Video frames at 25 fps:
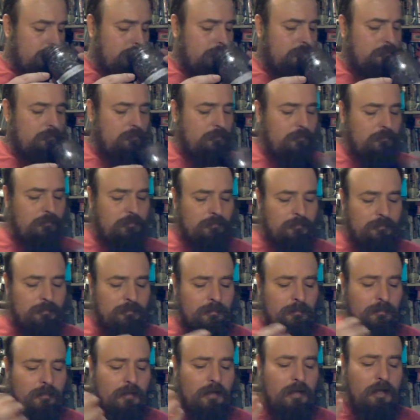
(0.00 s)

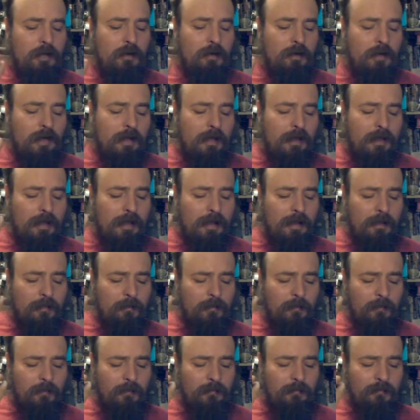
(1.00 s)
You get that
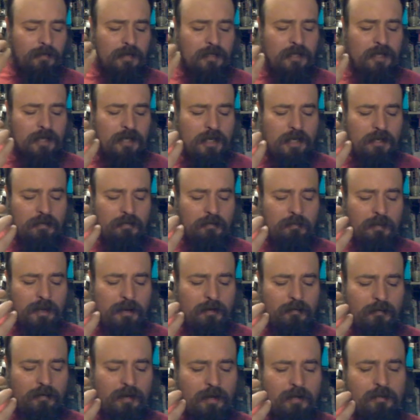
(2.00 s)
Virginia
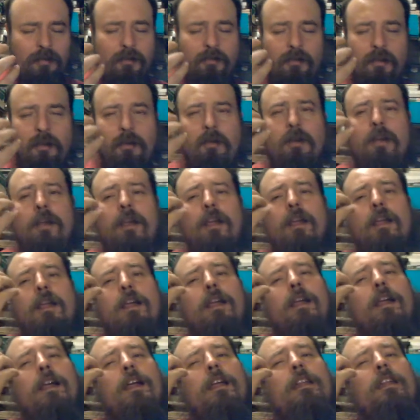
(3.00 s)
smell first of all,
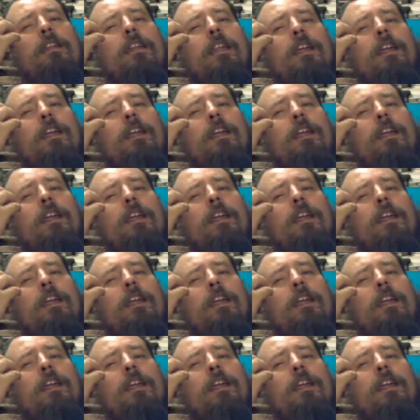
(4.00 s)
and